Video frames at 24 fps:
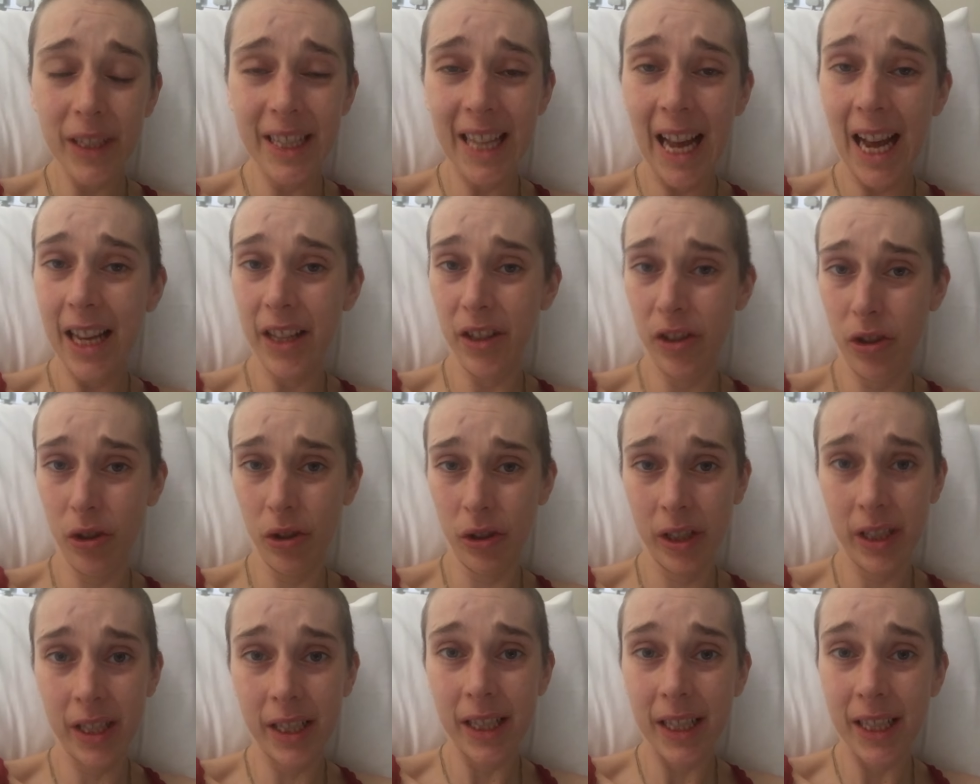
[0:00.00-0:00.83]
That is
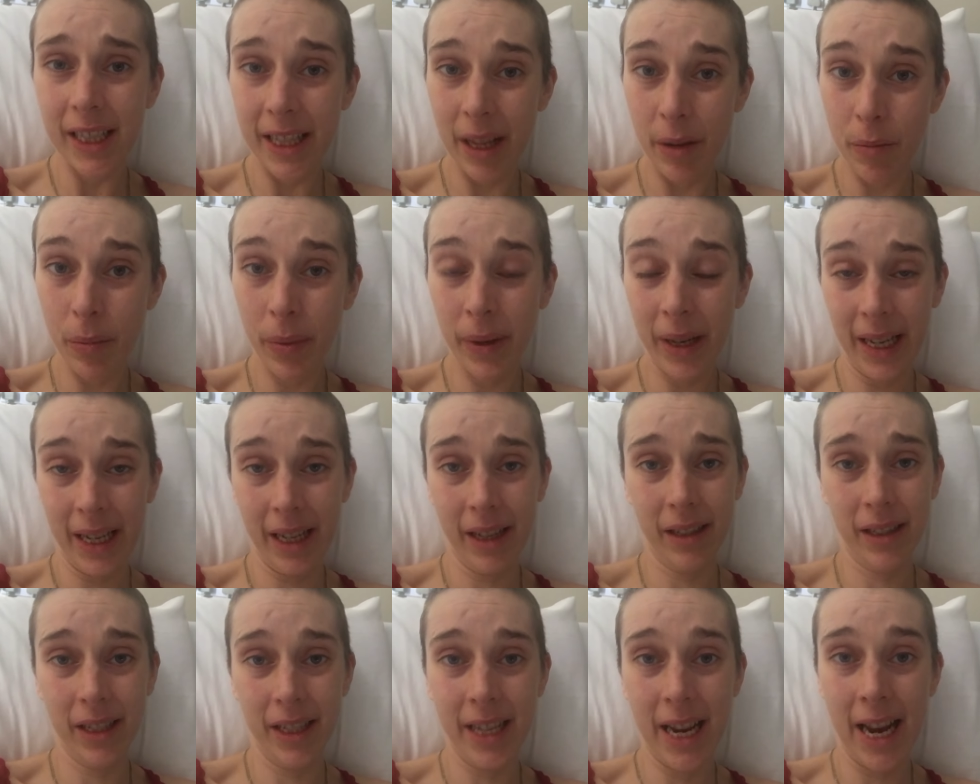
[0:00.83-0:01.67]
just
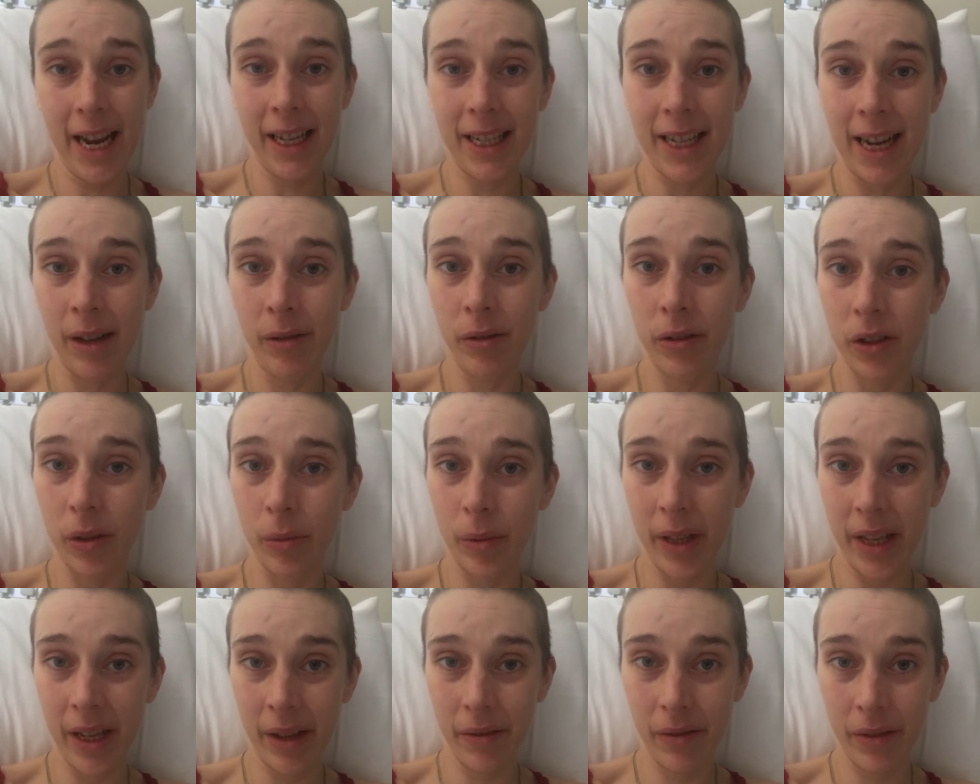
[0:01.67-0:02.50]
simply to take down some
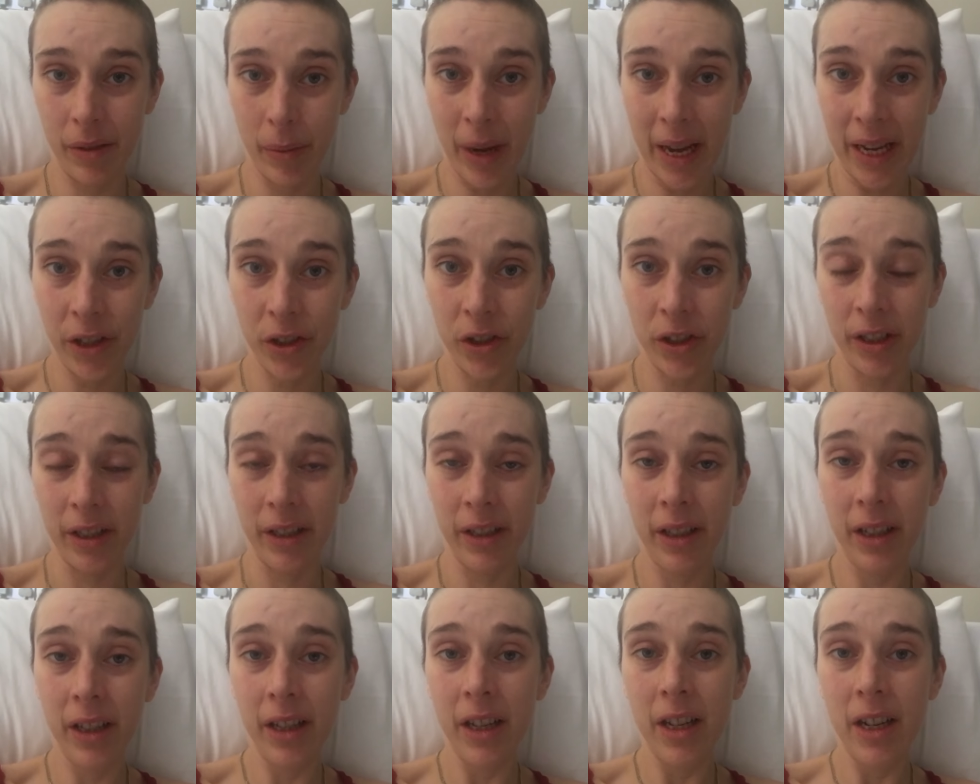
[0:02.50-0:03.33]
of the inflammation
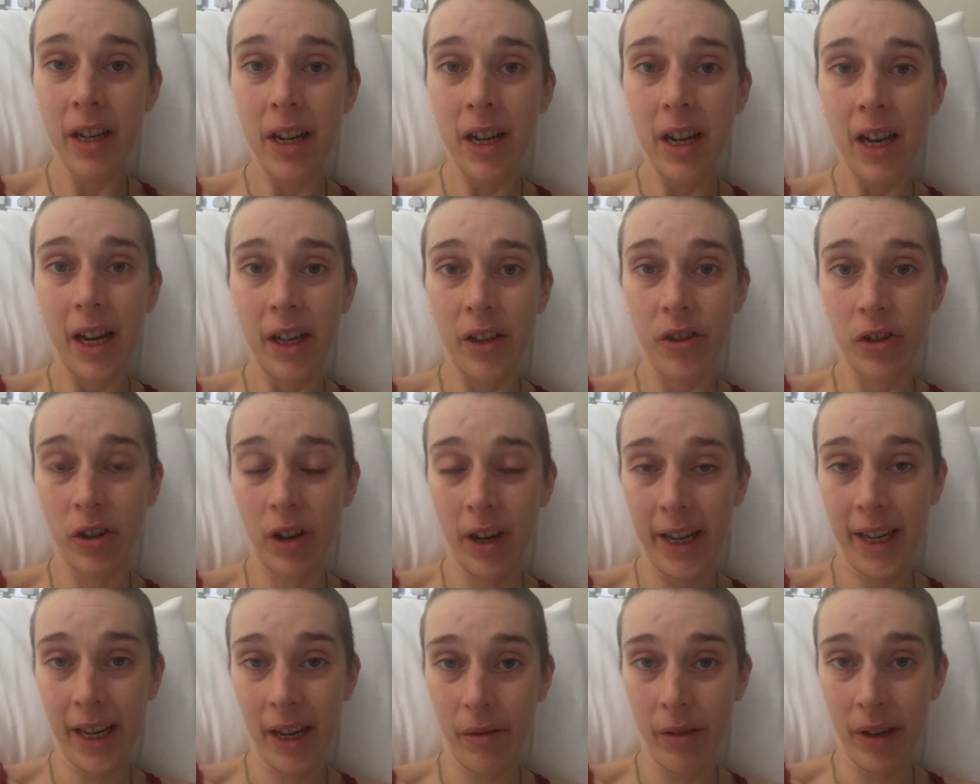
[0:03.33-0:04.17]
and
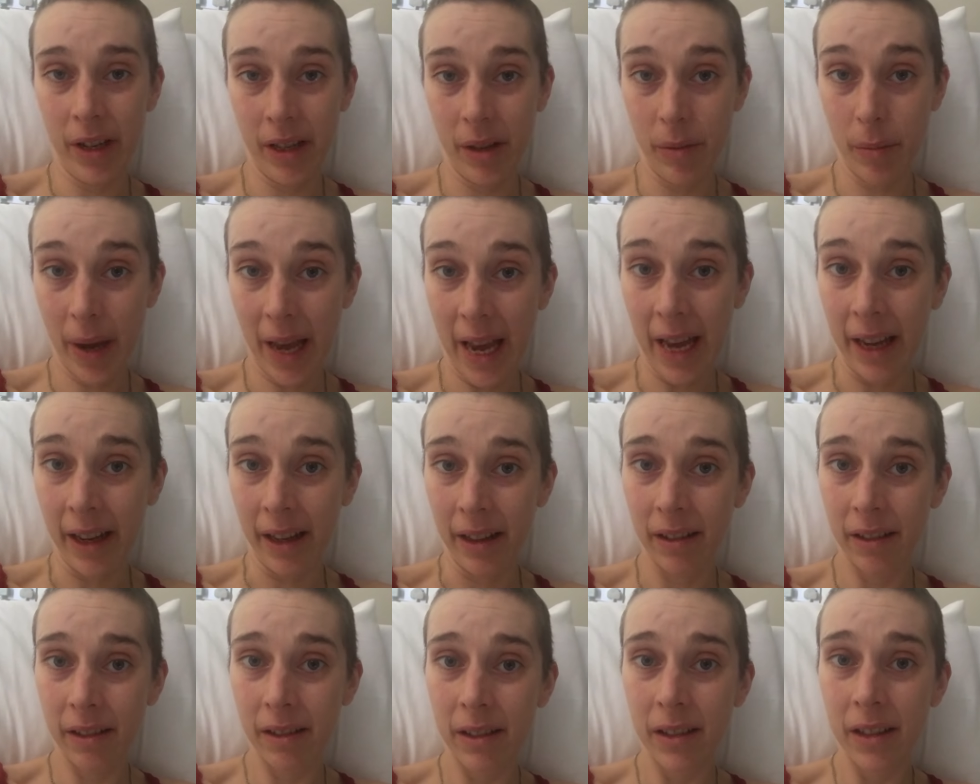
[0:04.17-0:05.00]
try and get rid of the
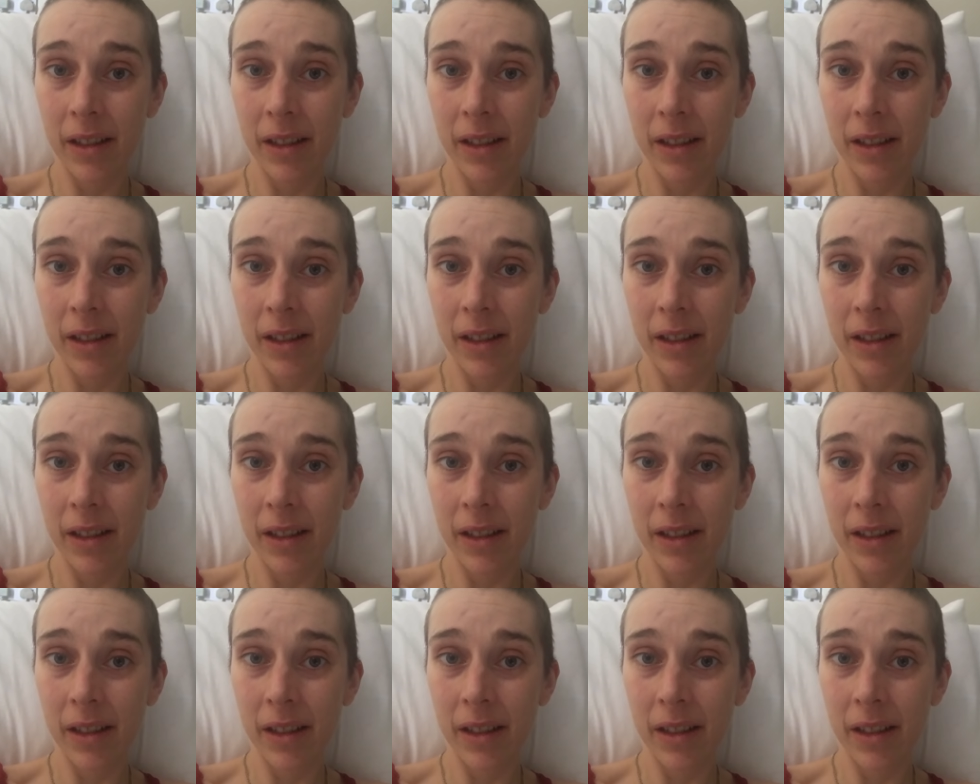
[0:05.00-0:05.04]
pain.